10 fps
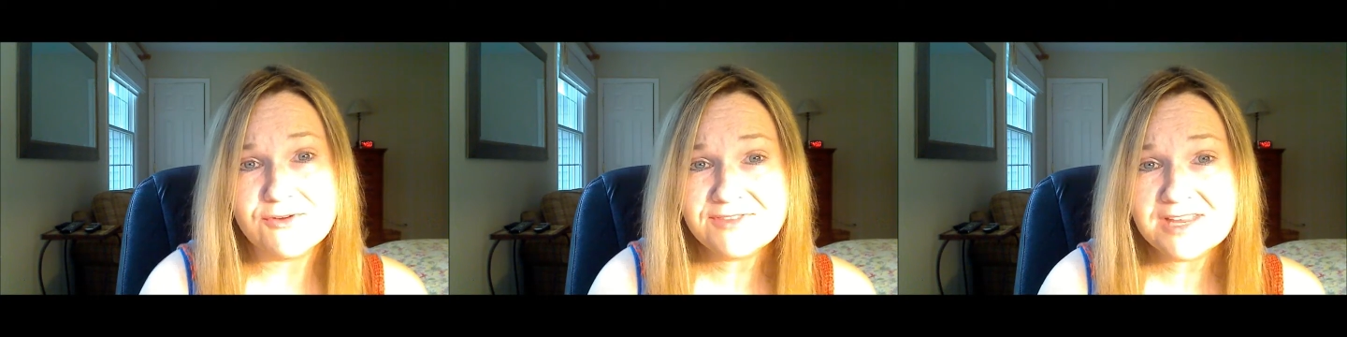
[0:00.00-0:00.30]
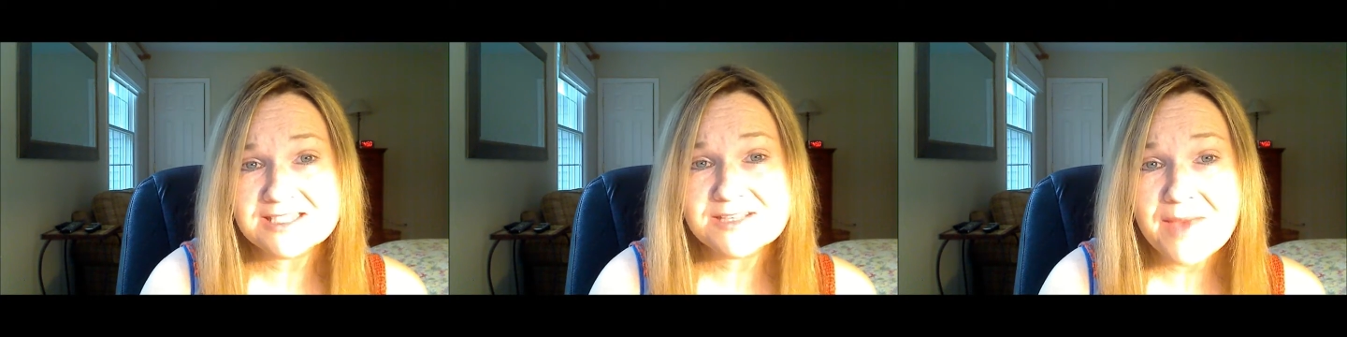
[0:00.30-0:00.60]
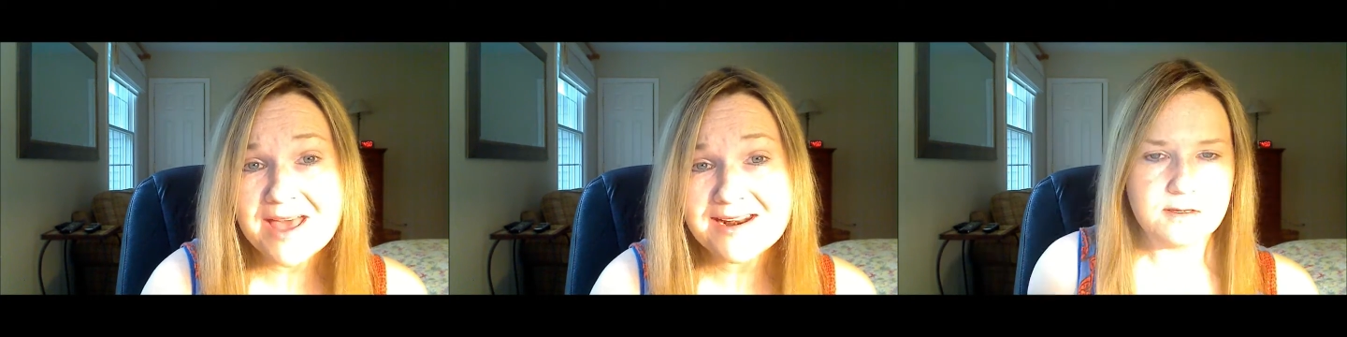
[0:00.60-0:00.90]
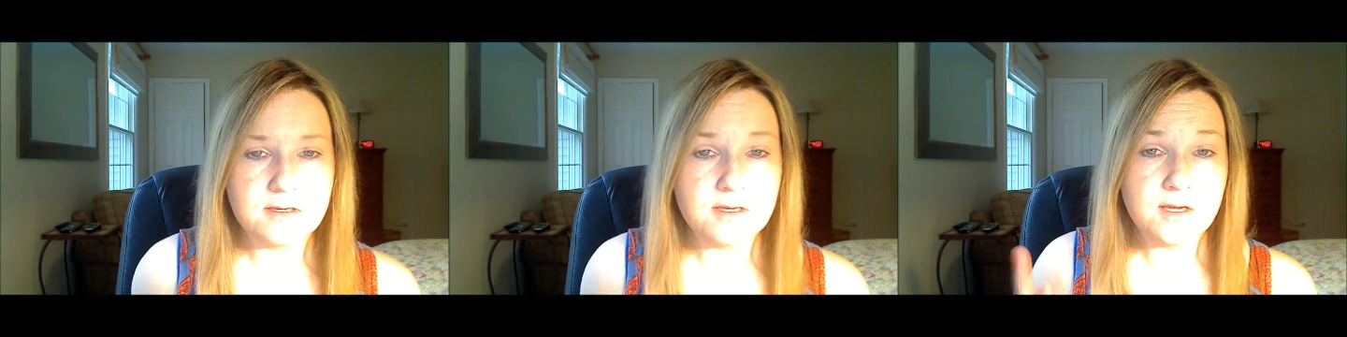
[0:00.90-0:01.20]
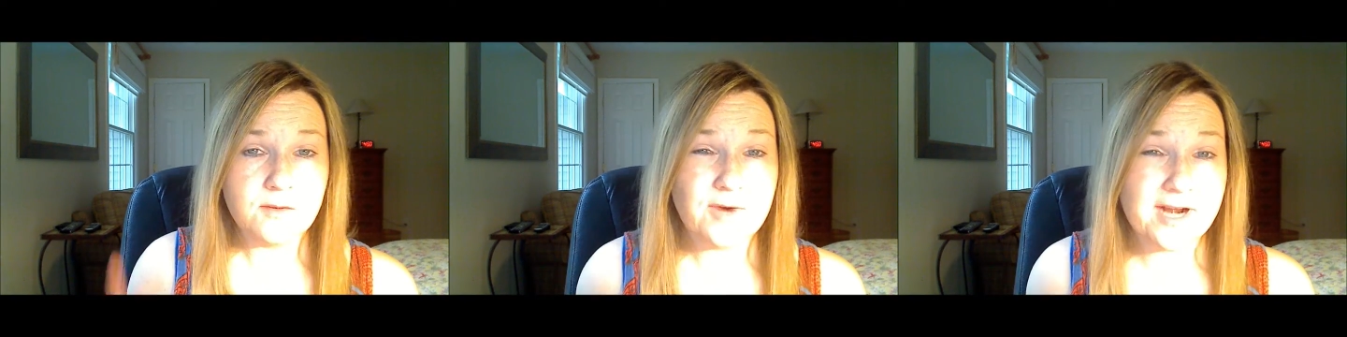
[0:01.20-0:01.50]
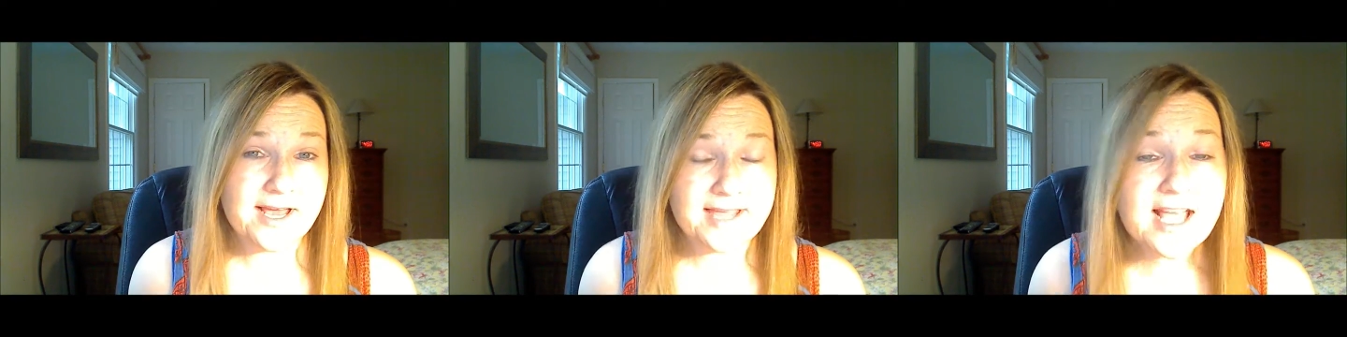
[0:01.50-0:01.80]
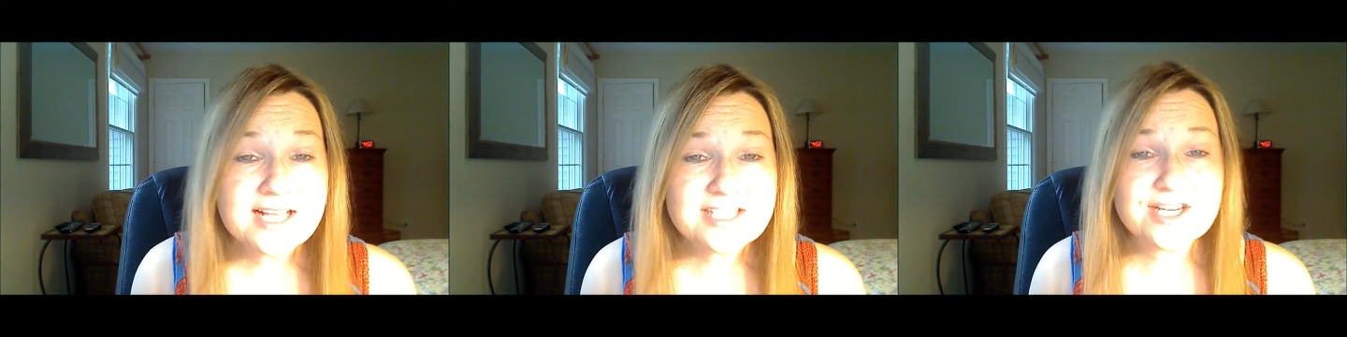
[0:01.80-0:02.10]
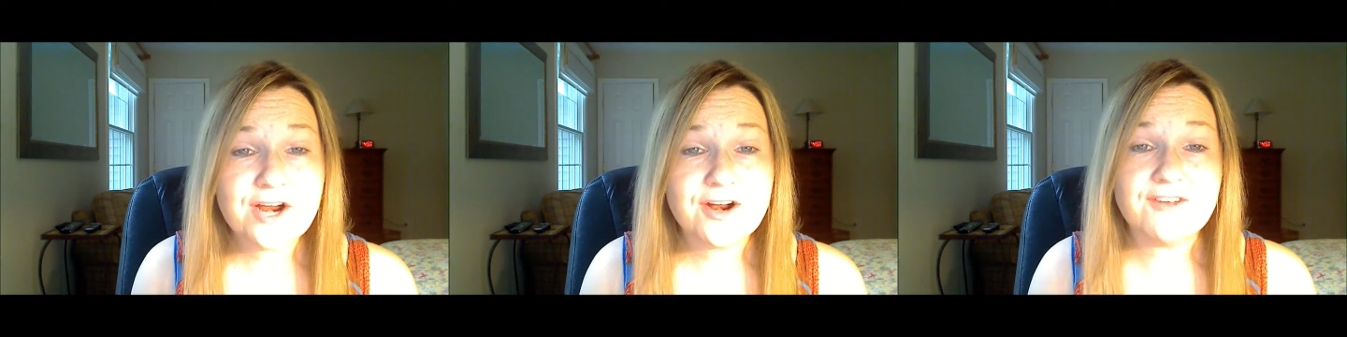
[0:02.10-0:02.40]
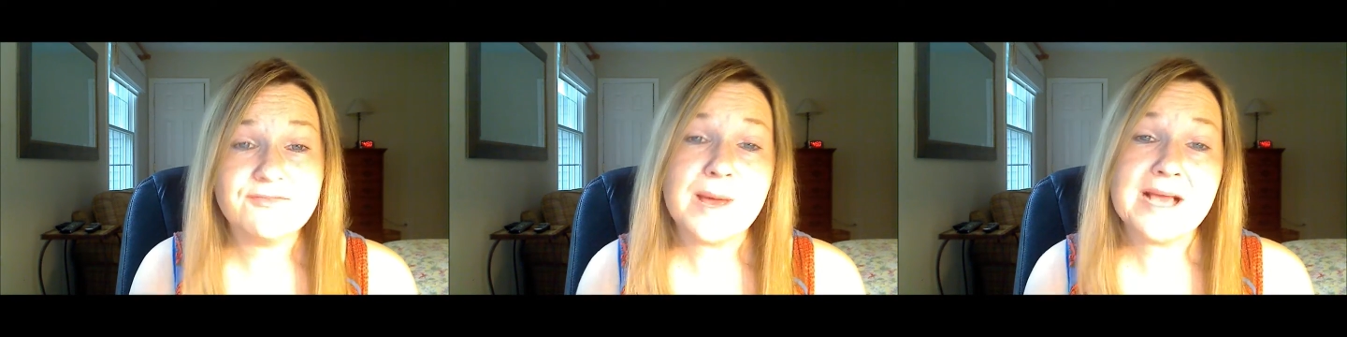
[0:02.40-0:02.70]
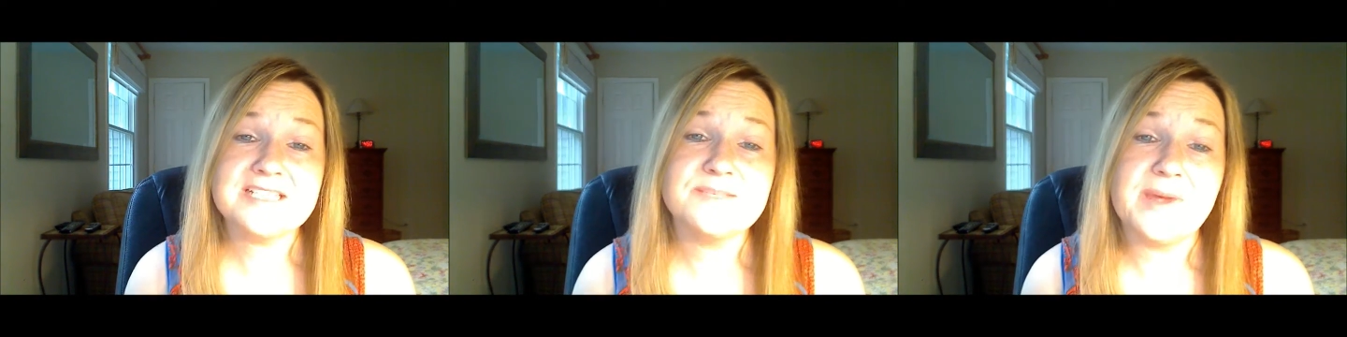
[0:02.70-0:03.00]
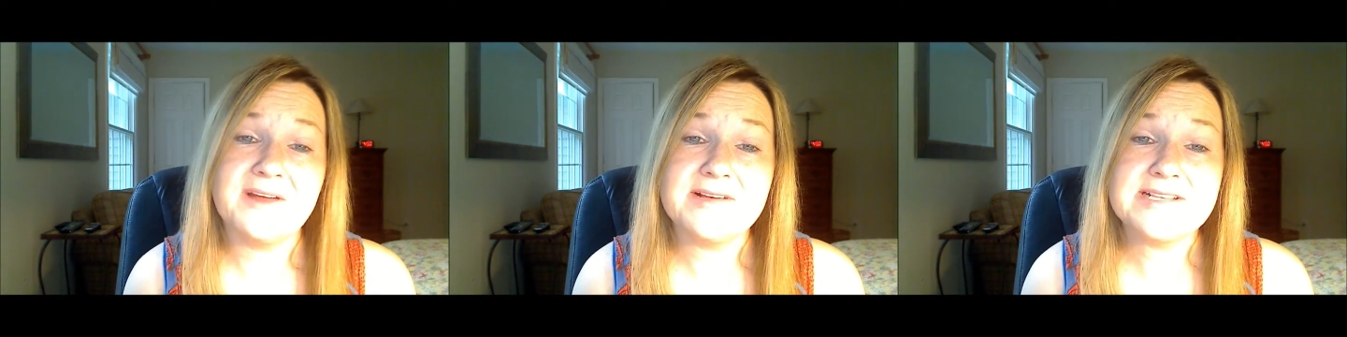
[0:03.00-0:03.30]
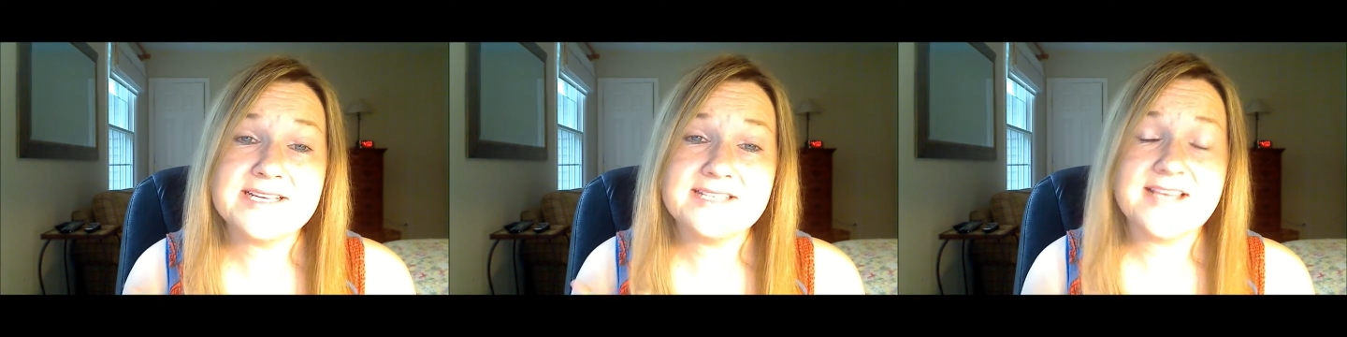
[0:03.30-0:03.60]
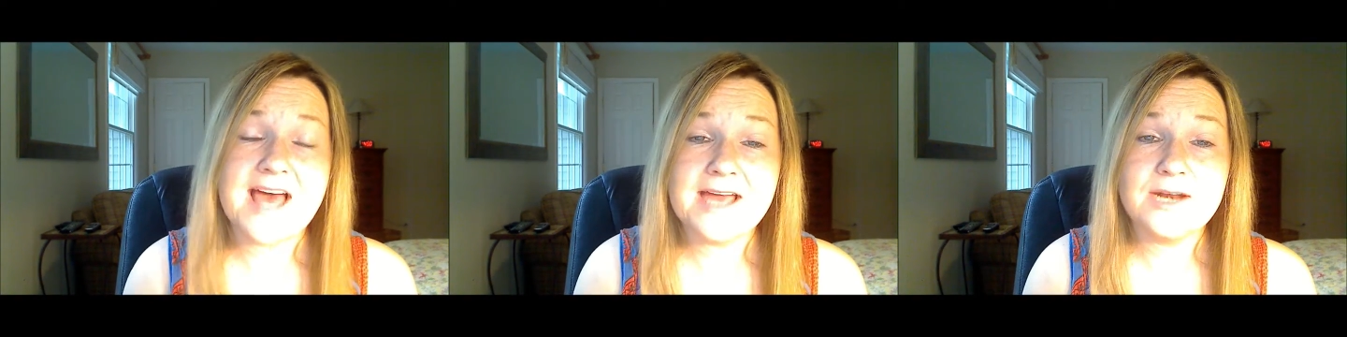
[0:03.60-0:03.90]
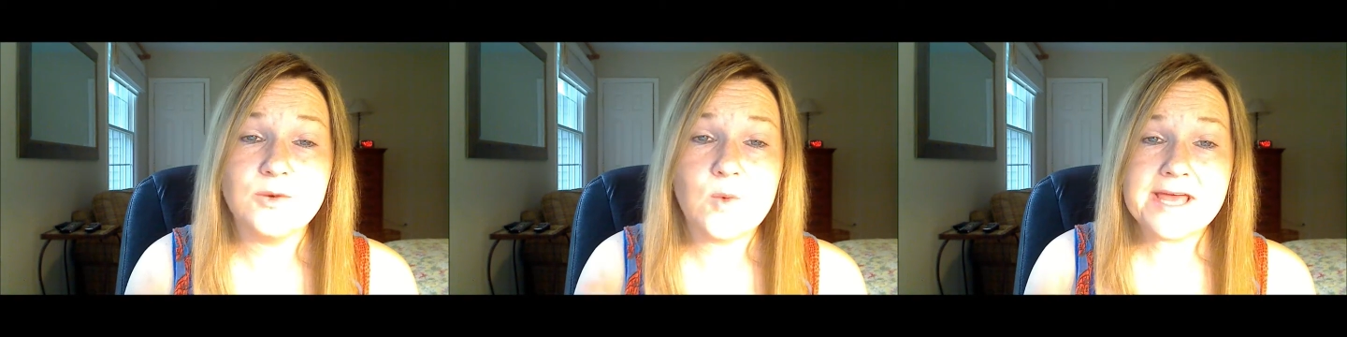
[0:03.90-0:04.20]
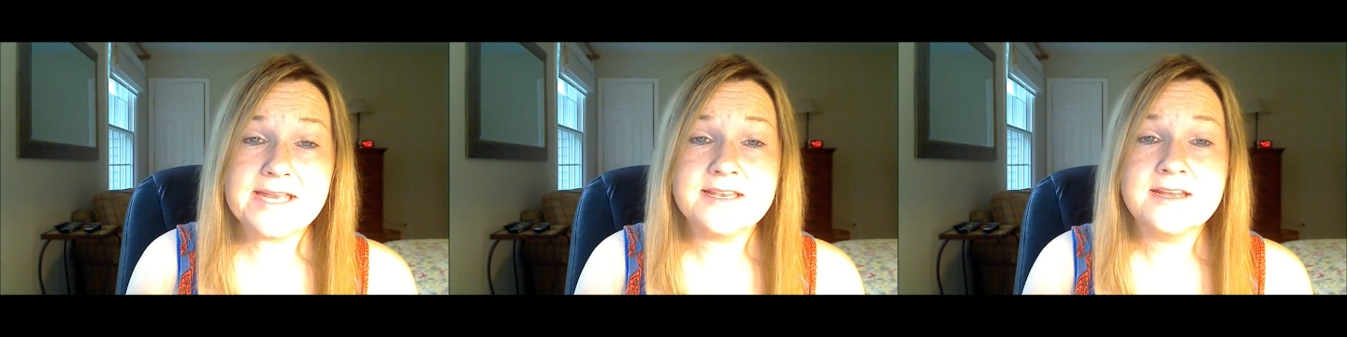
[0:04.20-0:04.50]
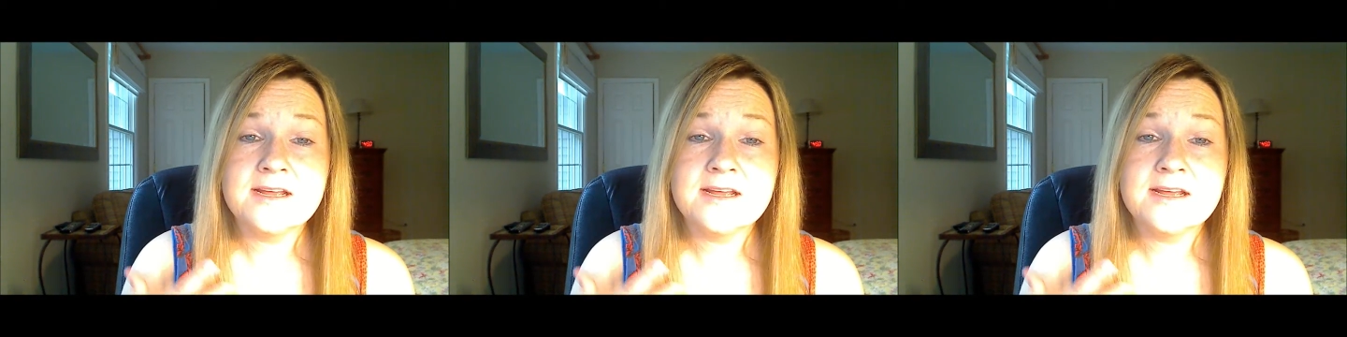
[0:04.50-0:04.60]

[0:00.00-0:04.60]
things about it what I can share of my experience is that when